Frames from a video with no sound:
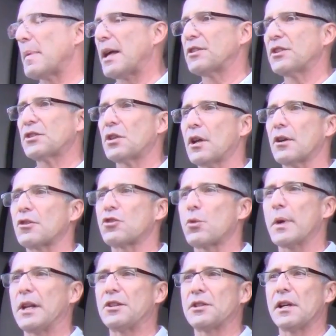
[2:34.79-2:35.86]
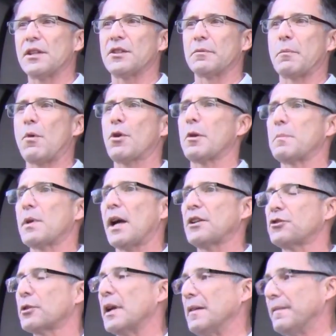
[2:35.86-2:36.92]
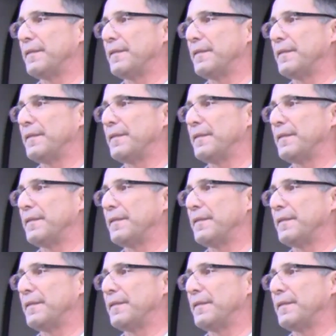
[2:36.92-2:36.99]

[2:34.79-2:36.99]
about 620 tons of ammonium nitrate